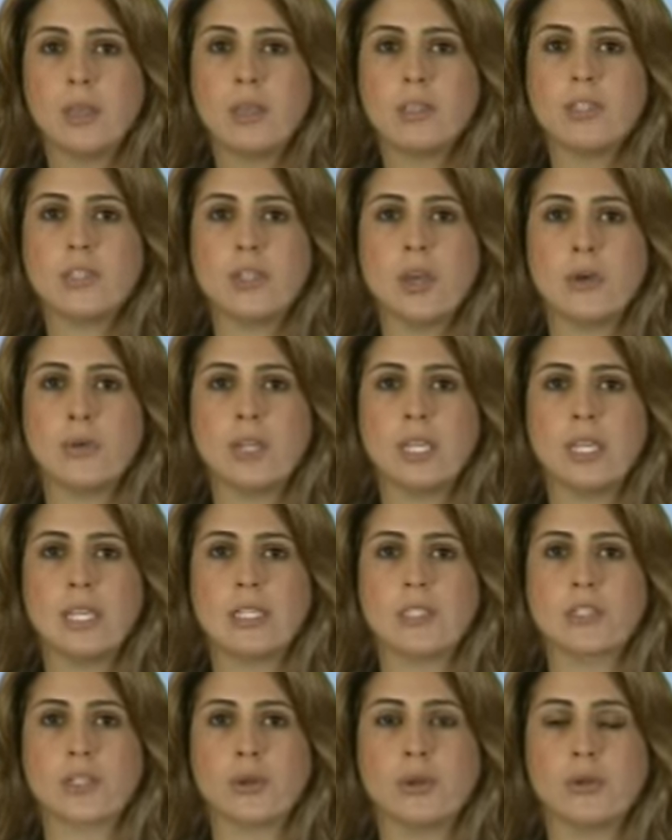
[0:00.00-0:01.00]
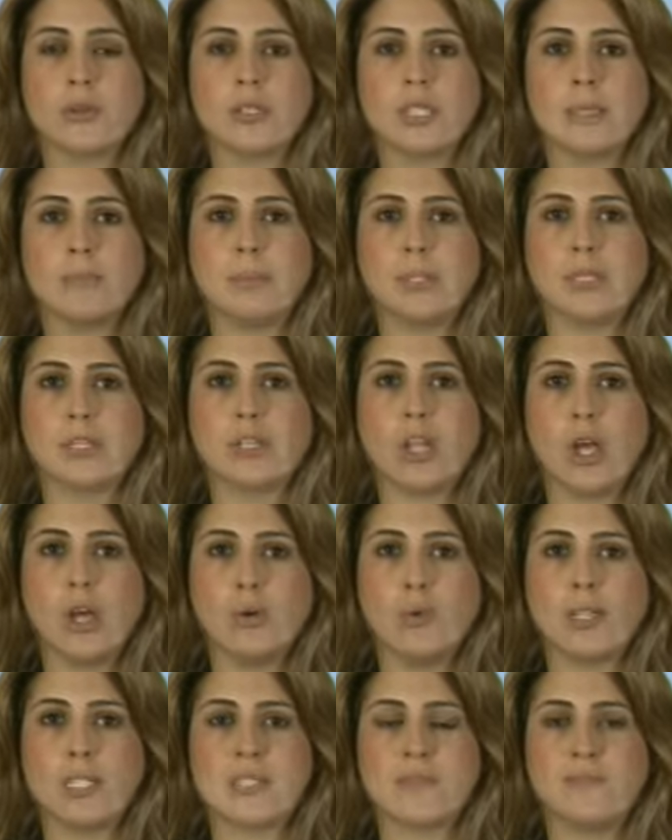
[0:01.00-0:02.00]
Sony is currently
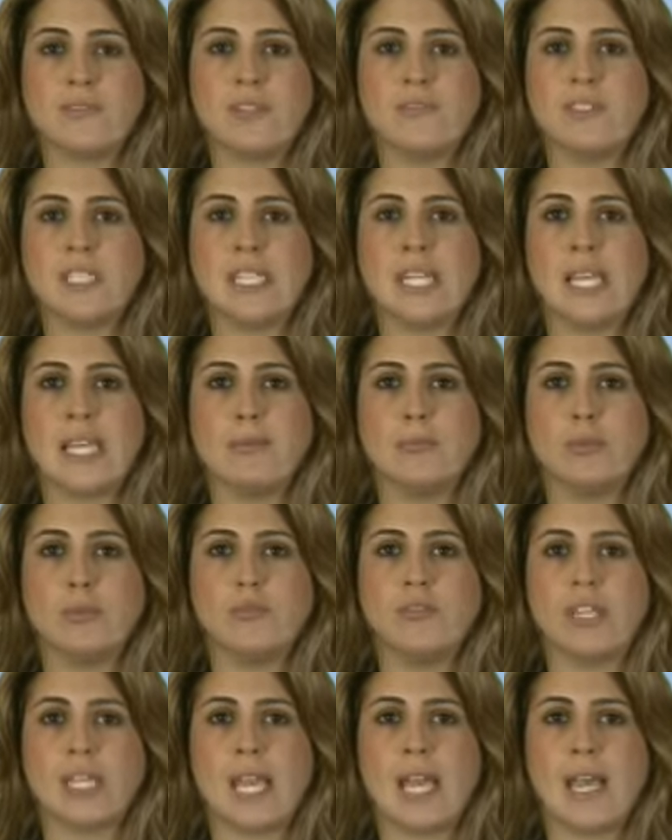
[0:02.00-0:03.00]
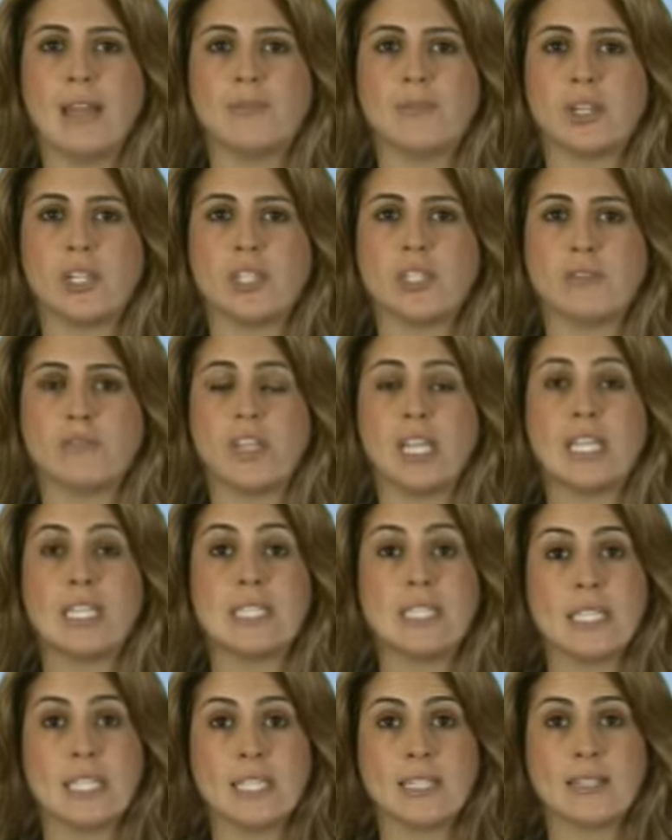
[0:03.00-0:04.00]
below its 50-day moving average of
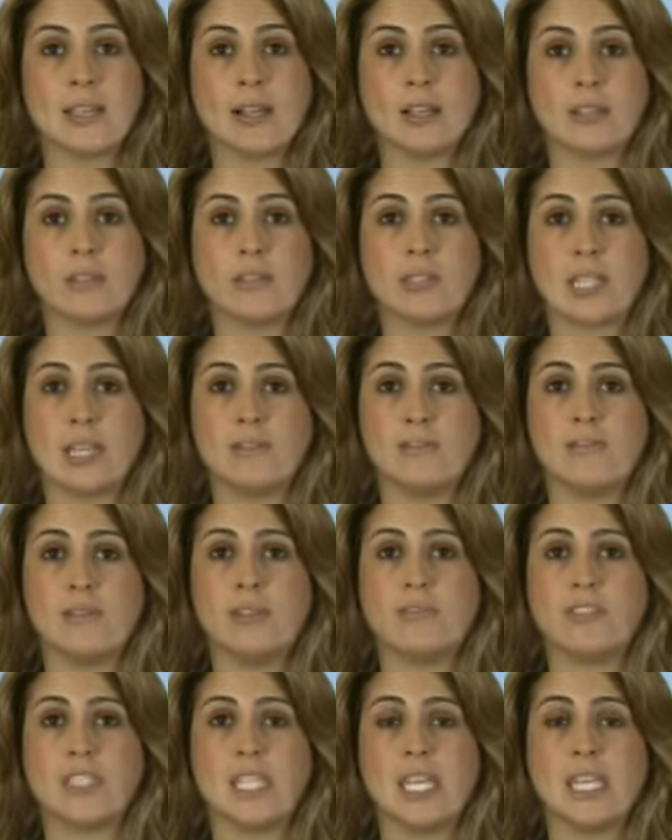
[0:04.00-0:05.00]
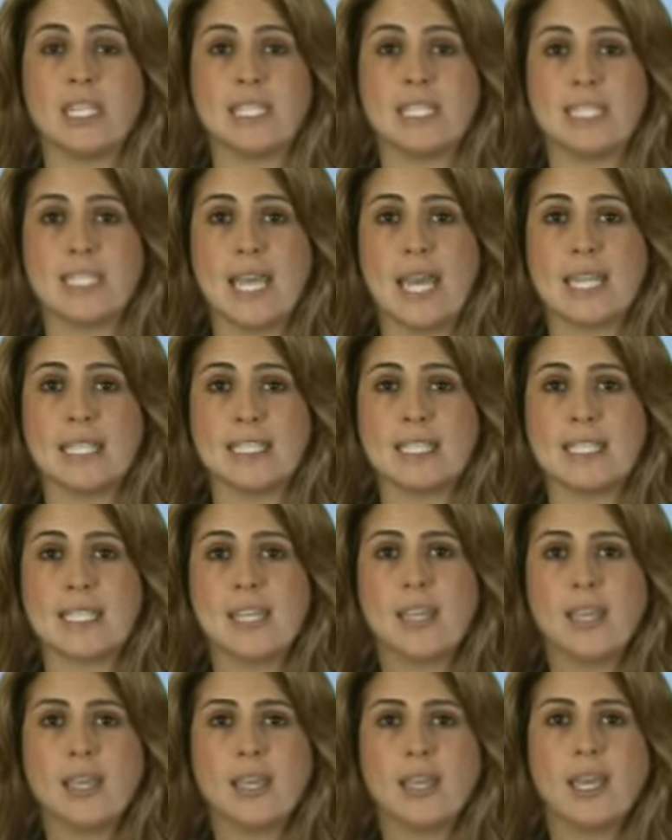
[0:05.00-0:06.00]

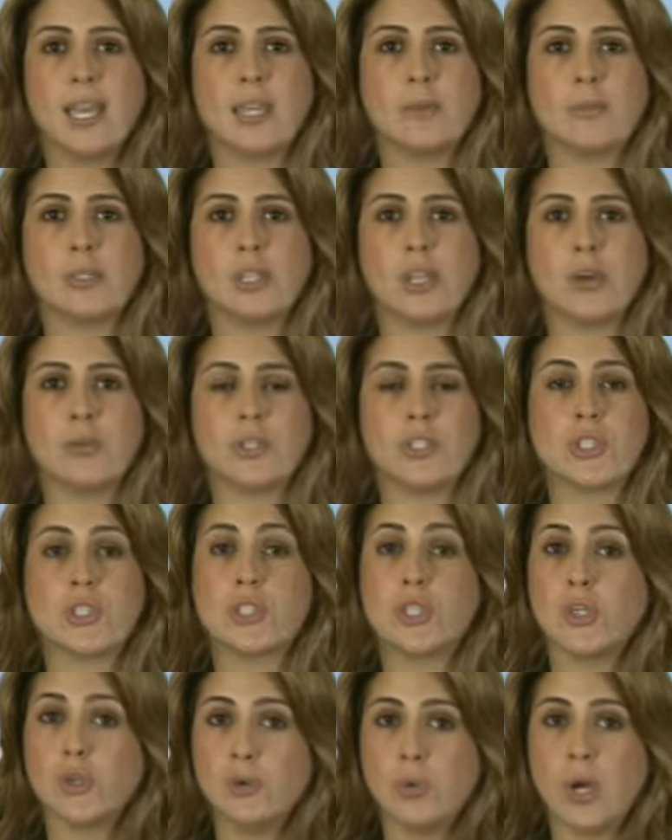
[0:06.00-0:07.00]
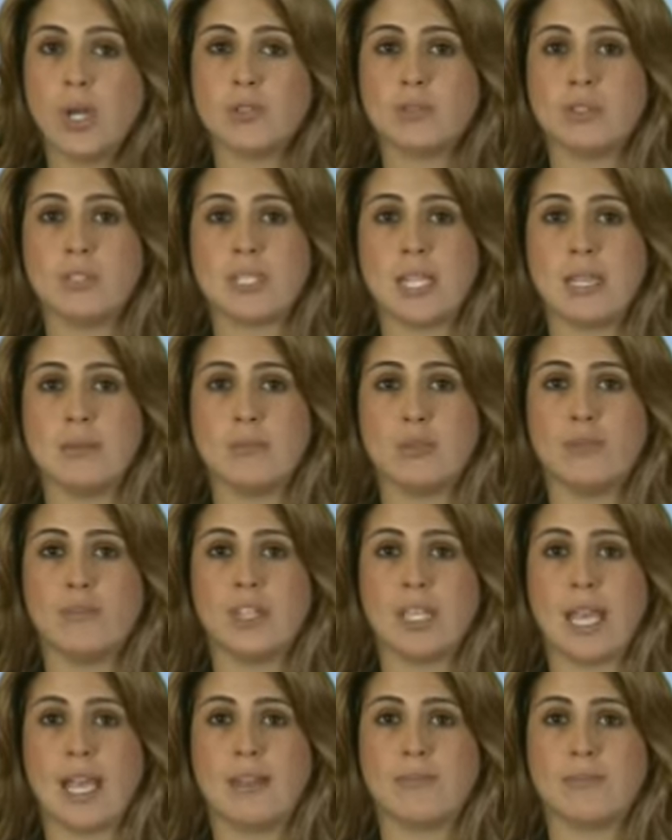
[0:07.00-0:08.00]
$18.58 and below its 200-day
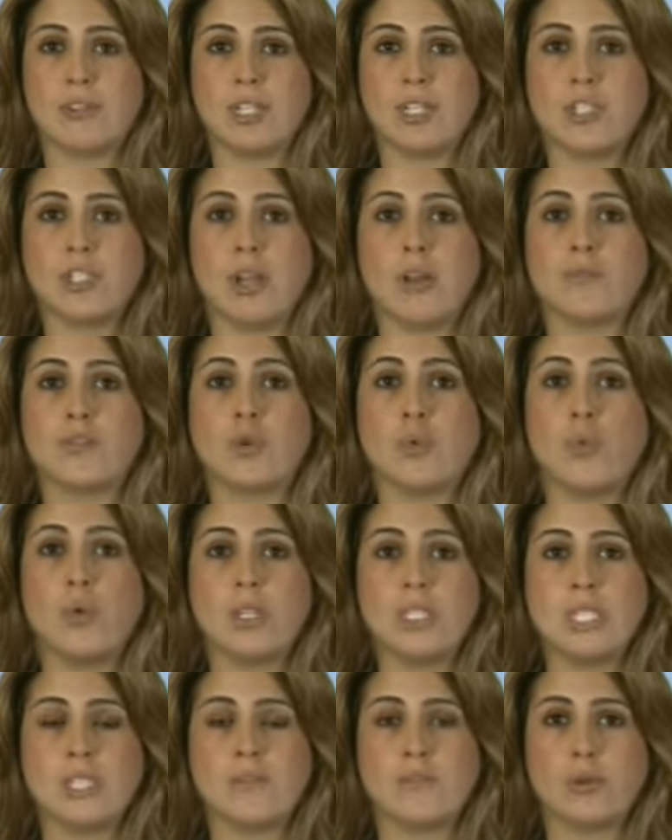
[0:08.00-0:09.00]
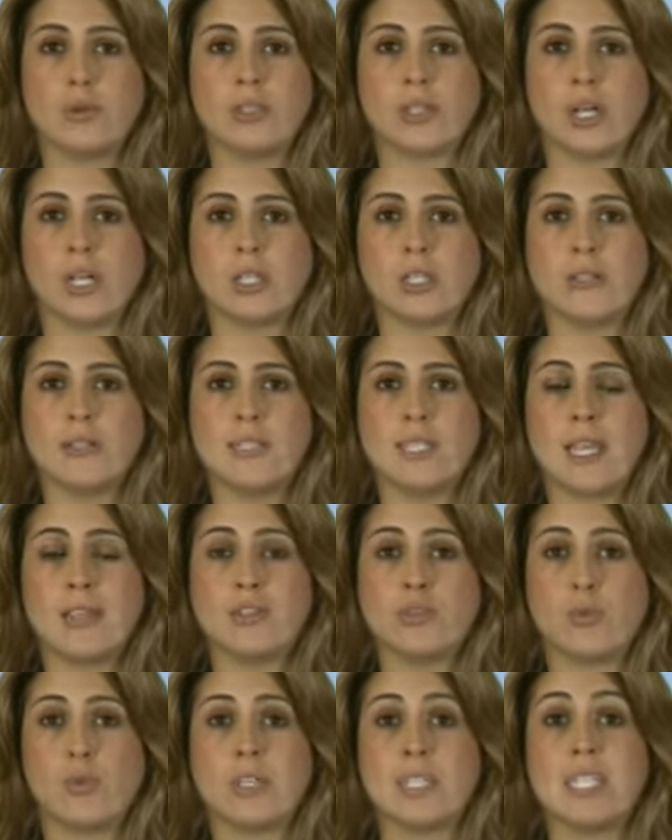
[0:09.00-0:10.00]
moving average of
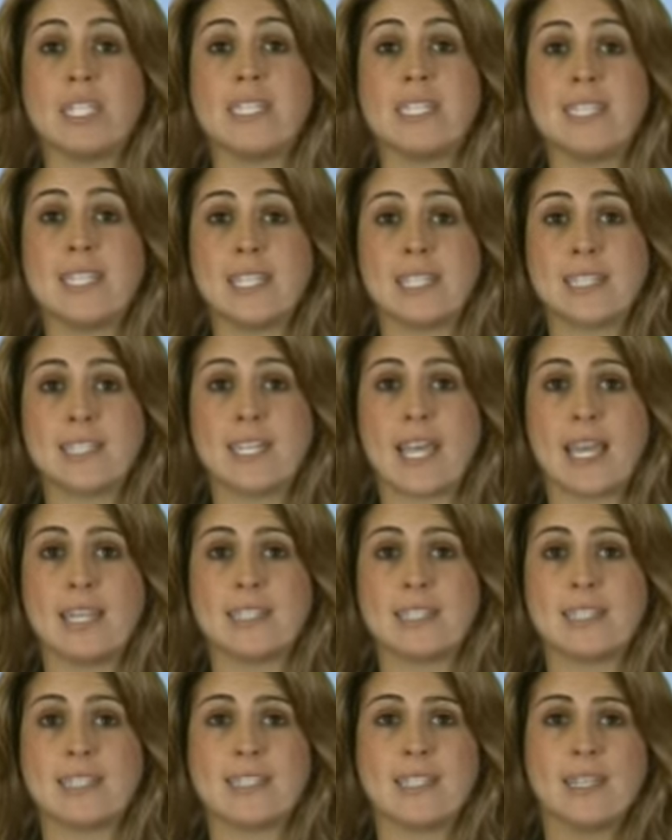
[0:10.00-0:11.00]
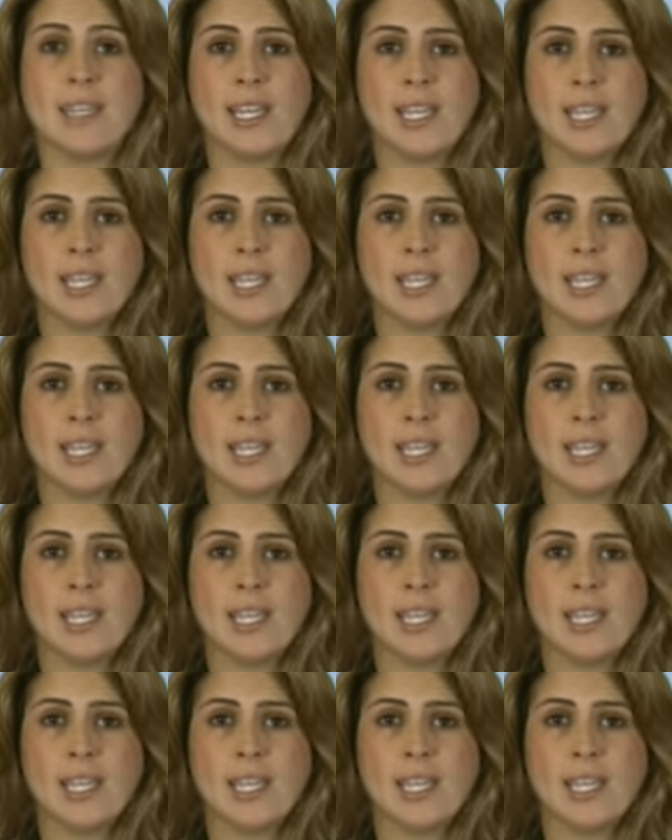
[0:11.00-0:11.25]
$24.26.